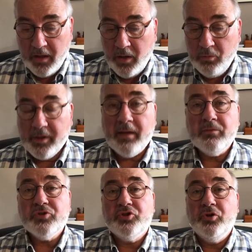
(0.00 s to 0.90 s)
what I
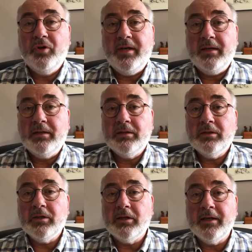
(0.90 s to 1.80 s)
was doing
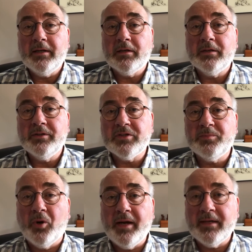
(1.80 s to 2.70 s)
earlier this
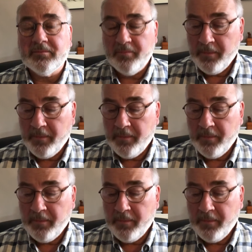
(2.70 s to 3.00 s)
morning.